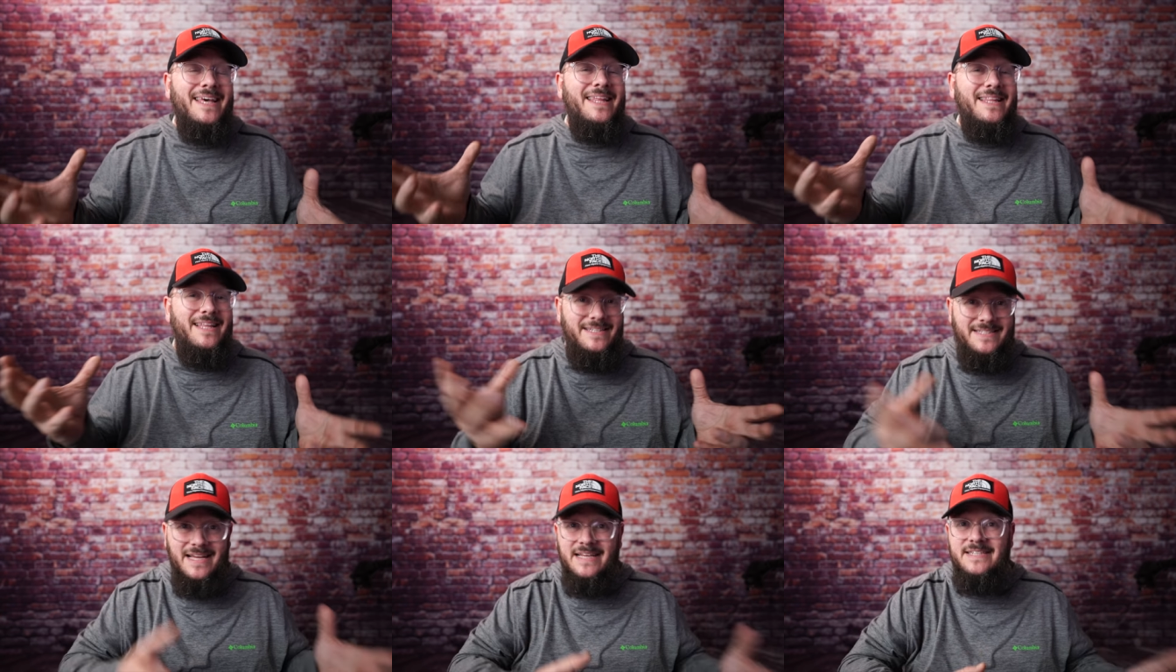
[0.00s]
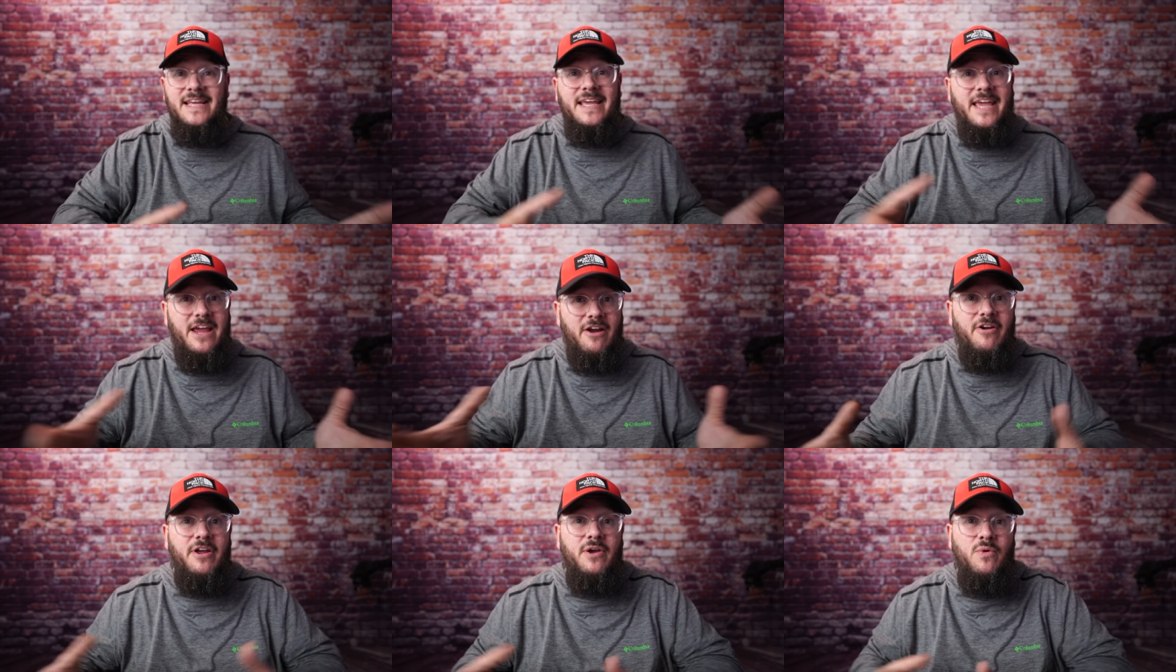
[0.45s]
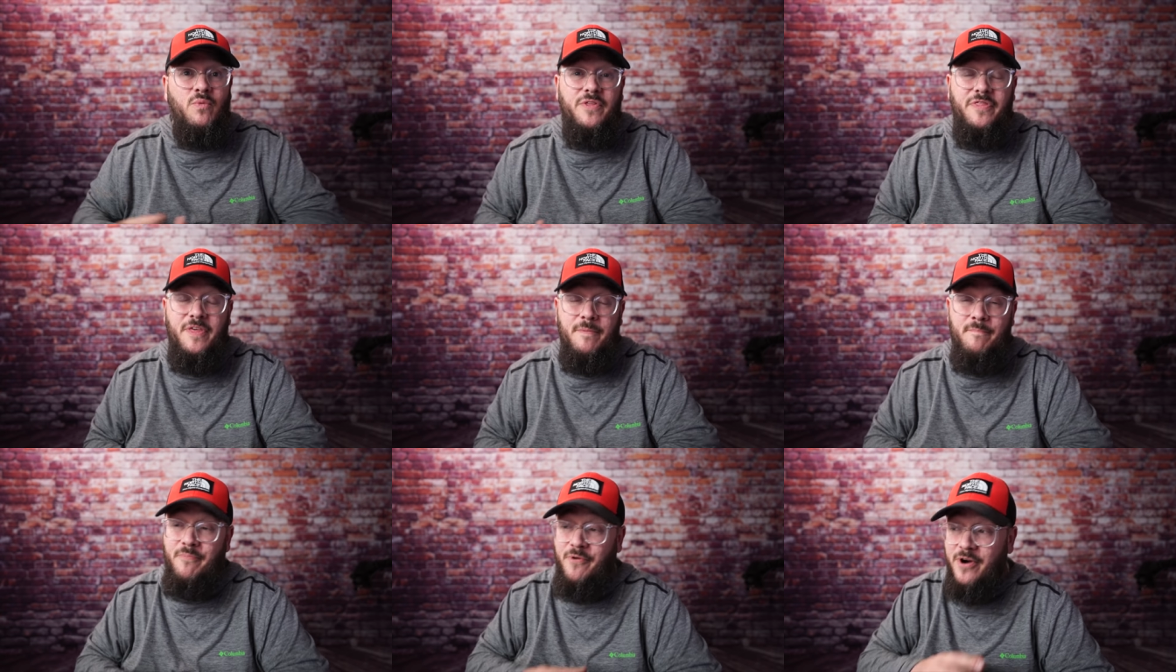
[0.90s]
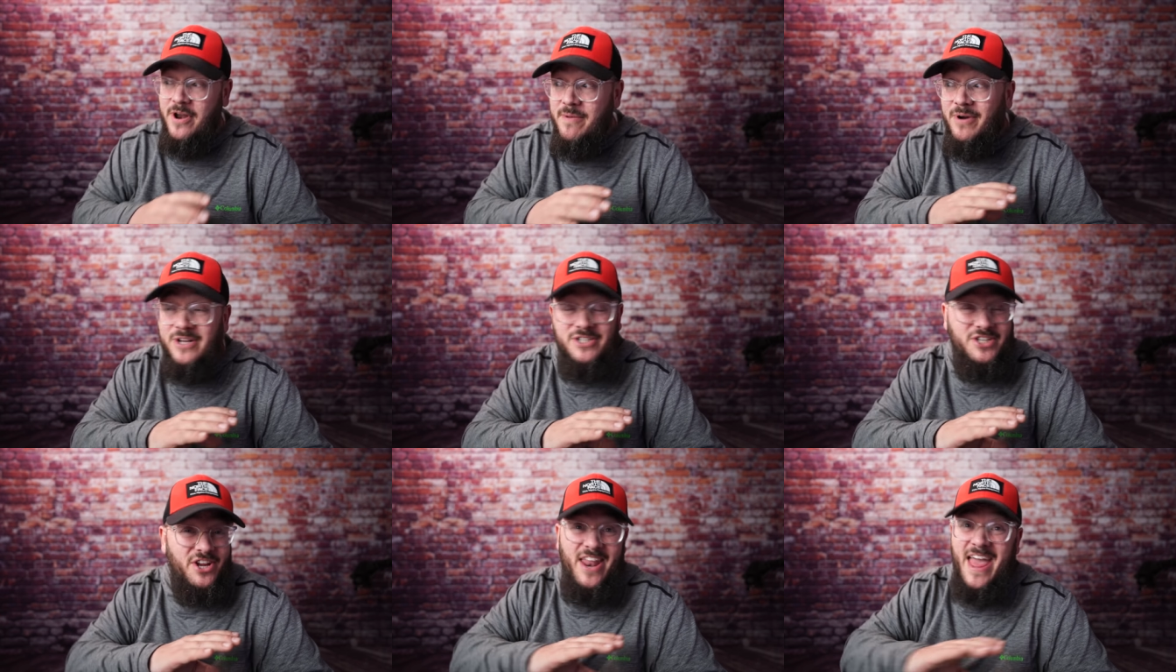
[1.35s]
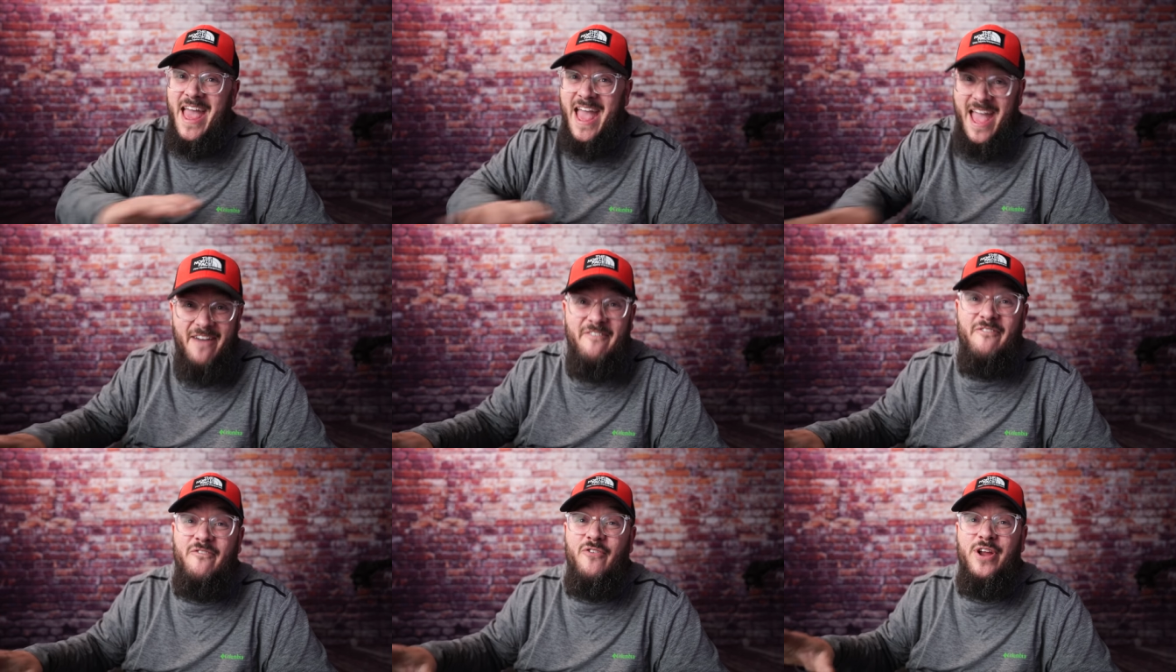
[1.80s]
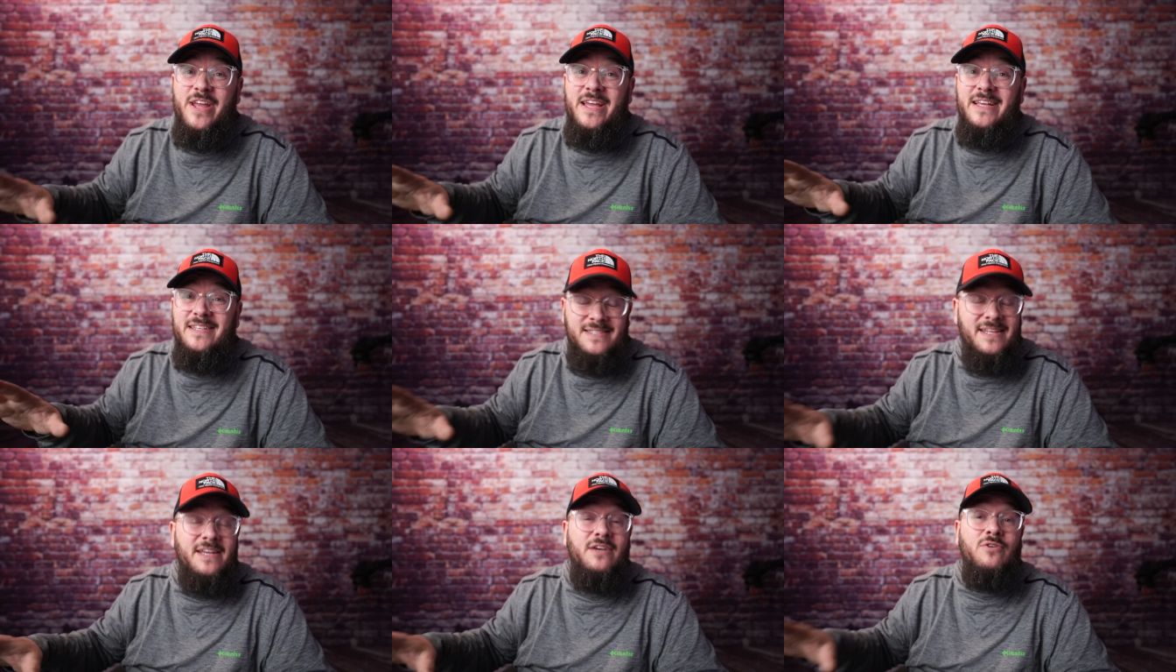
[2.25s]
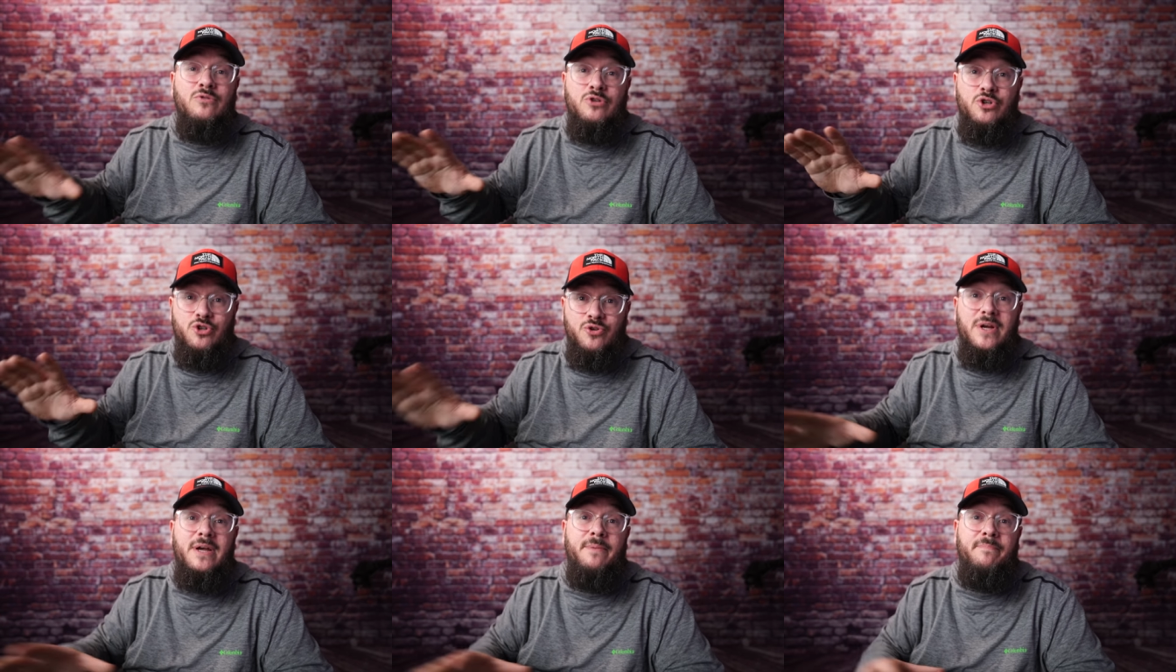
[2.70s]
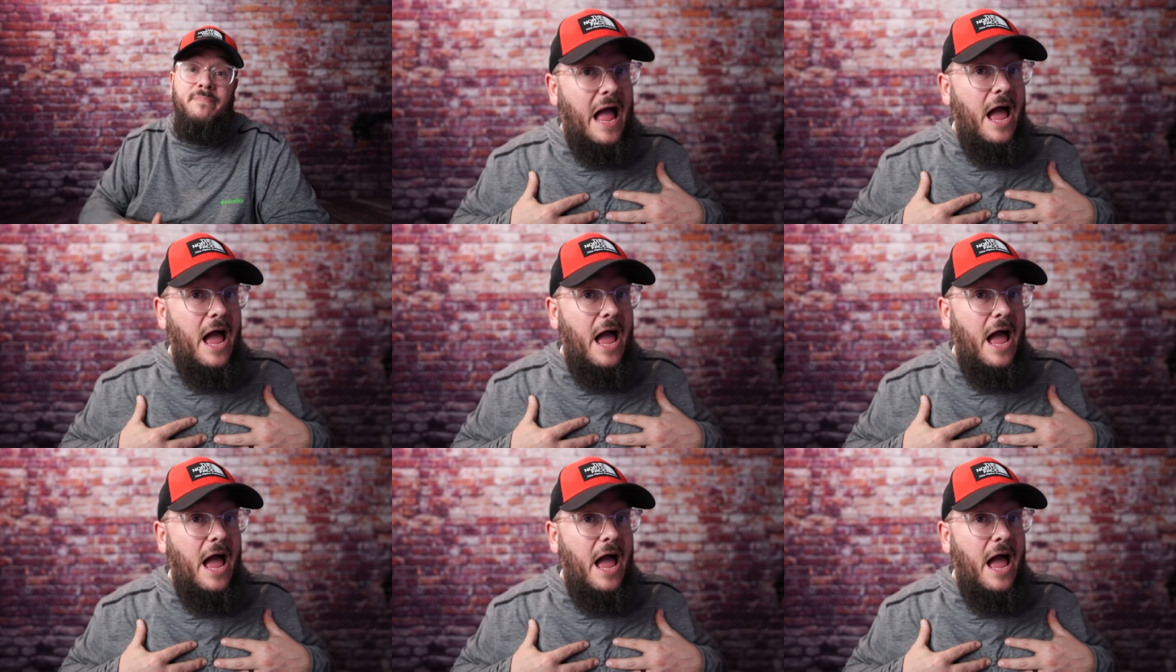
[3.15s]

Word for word: that doesn't carry it with them pretty much on every single trip.